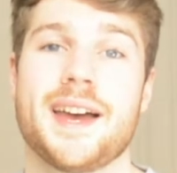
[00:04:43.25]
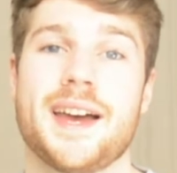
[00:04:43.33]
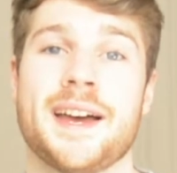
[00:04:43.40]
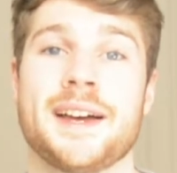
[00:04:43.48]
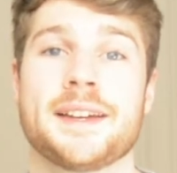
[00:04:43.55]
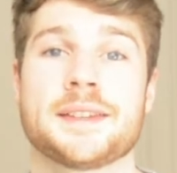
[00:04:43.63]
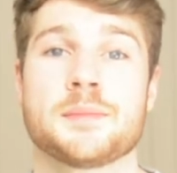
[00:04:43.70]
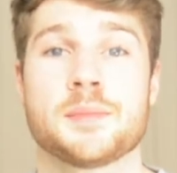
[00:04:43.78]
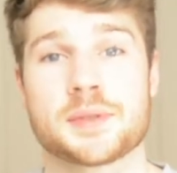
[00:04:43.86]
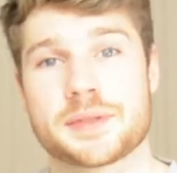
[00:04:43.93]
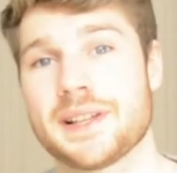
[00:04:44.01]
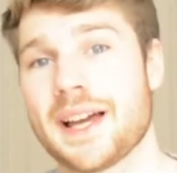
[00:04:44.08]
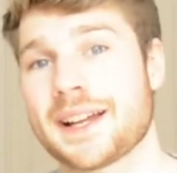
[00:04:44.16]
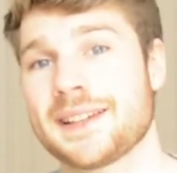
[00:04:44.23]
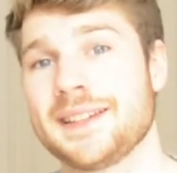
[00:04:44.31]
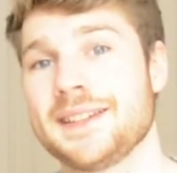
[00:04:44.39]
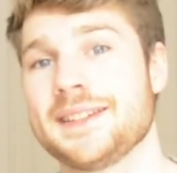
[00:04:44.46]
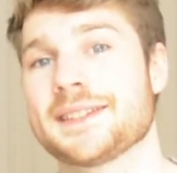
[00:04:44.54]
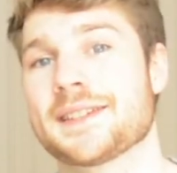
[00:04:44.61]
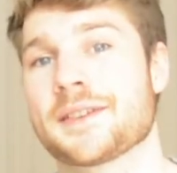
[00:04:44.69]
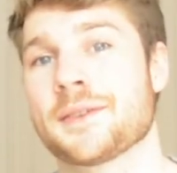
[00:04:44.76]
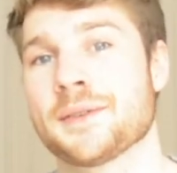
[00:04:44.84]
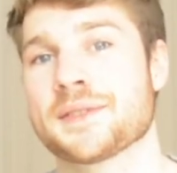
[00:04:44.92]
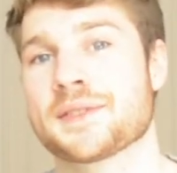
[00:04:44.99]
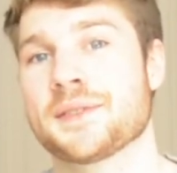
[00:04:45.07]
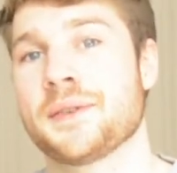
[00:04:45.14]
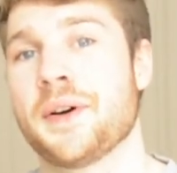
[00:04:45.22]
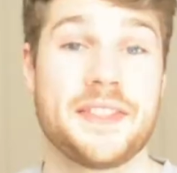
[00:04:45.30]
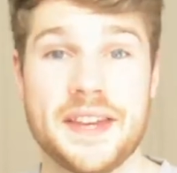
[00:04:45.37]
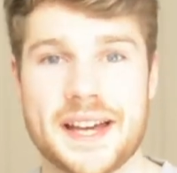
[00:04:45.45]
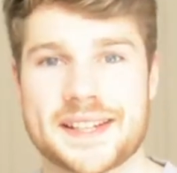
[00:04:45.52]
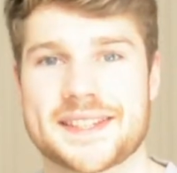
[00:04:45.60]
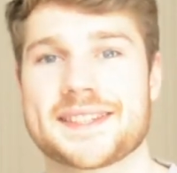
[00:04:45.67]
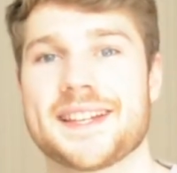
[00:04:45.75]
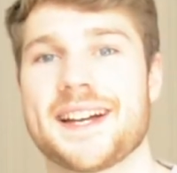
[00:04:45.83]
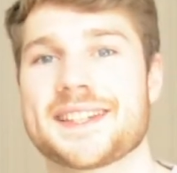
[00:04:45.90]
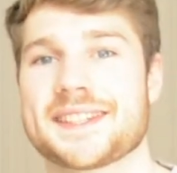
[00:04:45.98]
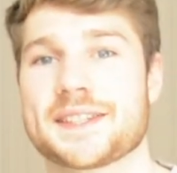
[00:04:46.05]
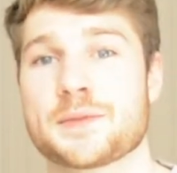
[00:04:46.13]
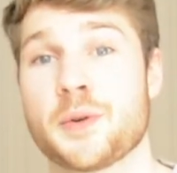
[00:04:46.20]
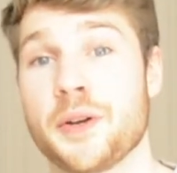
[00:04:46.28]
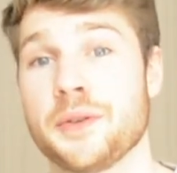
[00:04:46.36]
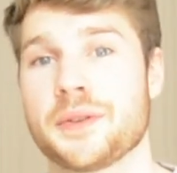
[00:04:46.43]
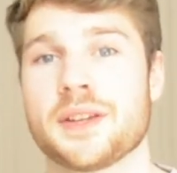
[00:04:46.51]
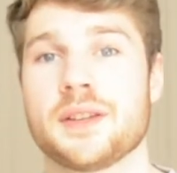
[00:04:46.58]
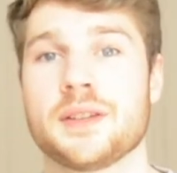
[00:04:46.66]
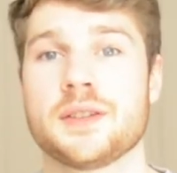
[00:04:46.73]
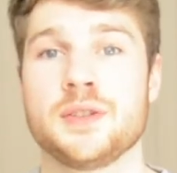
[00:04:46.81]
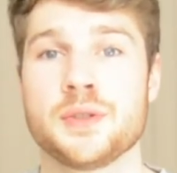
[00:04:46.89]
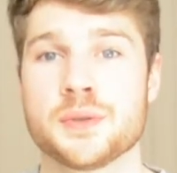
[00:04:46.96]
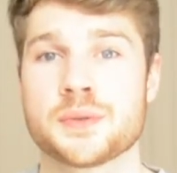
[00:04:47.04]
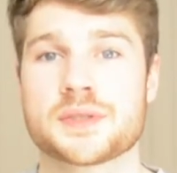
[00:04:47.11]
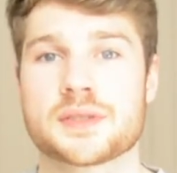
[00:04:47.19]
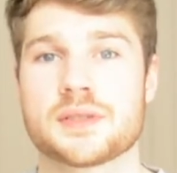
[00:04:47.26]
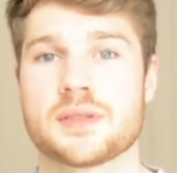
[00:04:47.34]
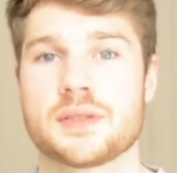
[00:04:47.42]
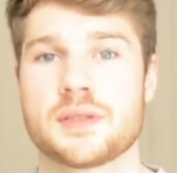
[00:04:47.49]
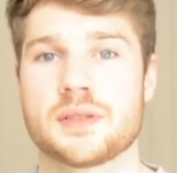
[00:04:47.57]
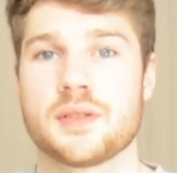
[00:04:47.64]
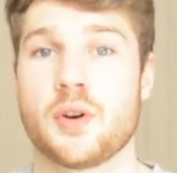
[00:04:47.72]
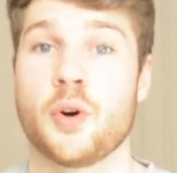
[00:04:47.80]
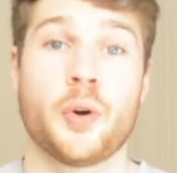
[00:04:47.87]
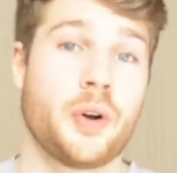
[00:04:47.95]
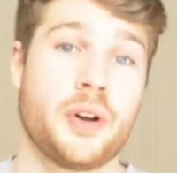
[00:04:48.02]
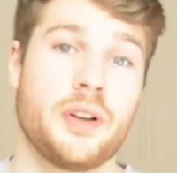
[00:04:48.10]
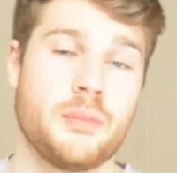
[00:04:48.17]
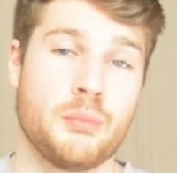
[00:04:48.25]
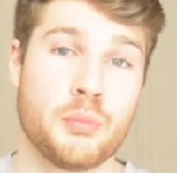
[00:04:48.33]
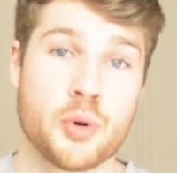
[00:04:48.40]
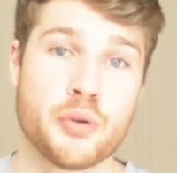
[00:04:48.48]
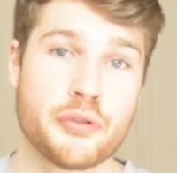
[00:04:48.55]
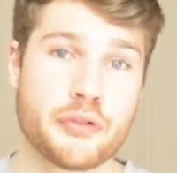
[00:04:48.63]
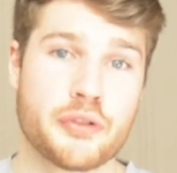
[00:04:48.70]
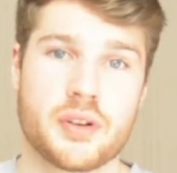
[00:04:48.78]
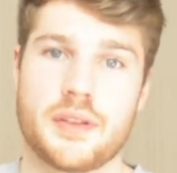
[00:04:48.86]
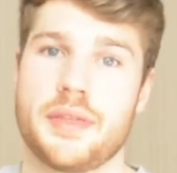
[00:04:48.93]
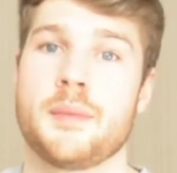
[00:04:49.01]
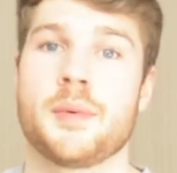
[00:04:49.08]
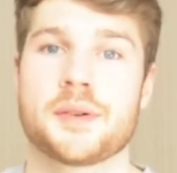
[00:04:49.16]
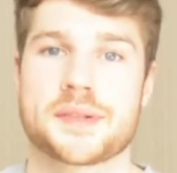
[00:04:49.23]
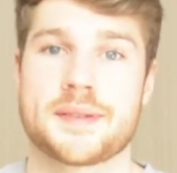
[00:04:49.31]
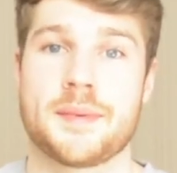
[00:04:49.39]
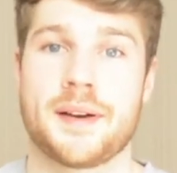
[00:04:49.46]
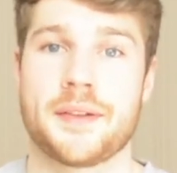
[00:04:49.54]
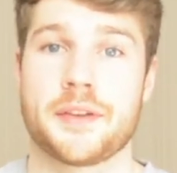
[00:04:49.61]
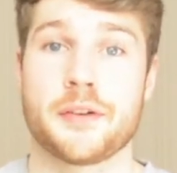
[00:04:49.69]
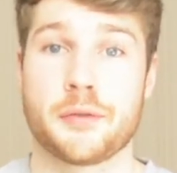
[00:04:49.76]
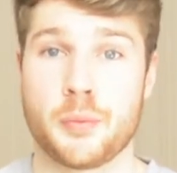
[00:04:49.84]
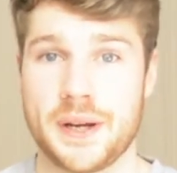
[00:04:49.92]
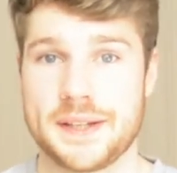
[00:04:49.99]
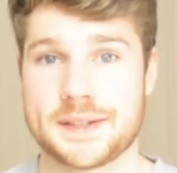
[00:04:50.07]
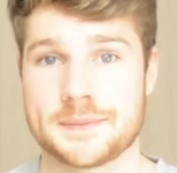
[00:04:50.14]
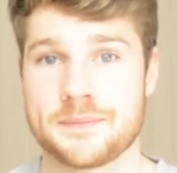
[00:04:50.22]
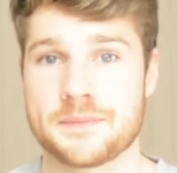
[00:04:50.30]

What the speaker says: And most likely these are also the exercises where you can use or move the most amount of weight.